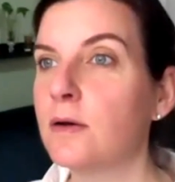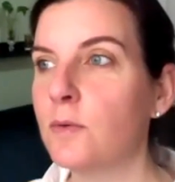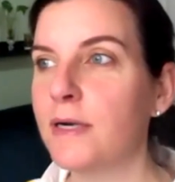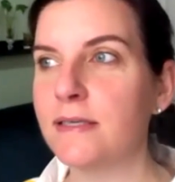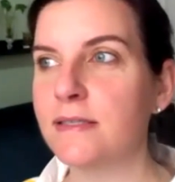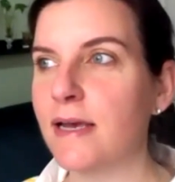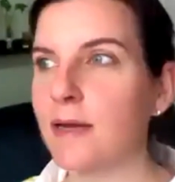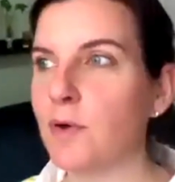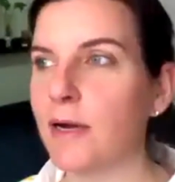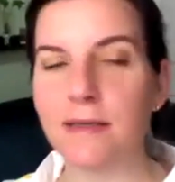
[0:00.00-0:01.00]
What do you say,
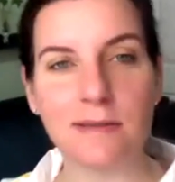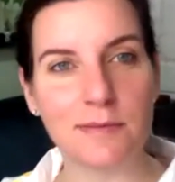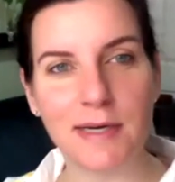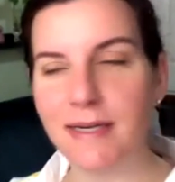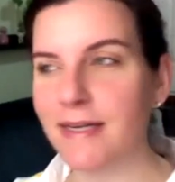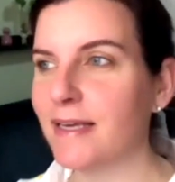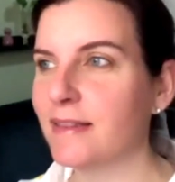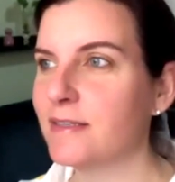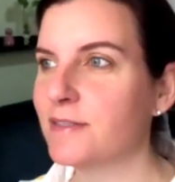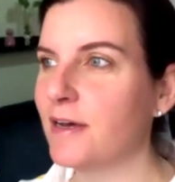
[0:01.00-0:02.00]
Brian? You ready to kick
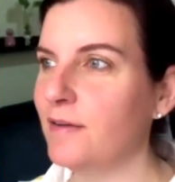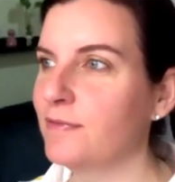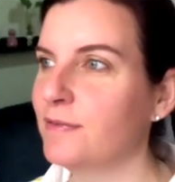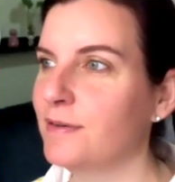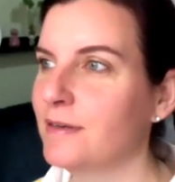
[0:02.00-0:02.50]
this off?